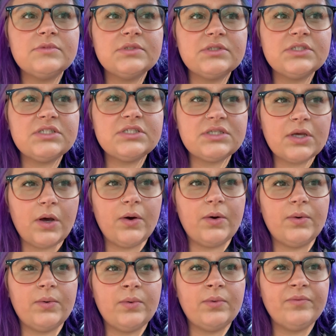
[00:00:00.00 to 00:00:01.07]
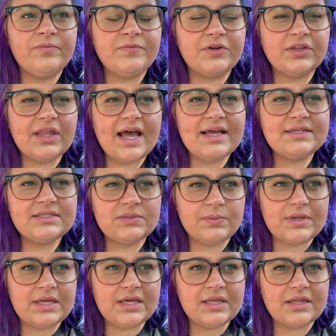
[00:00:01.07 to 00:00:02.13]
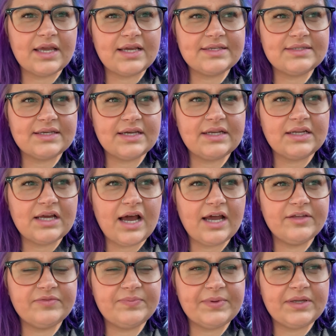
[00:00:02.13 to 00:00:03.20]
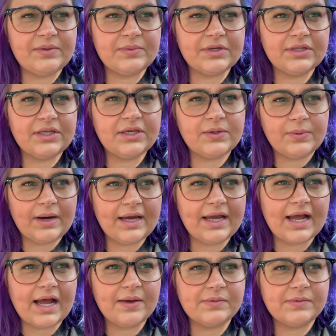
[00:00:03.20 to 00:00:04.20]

So for last week, like I said, I've been really quiet.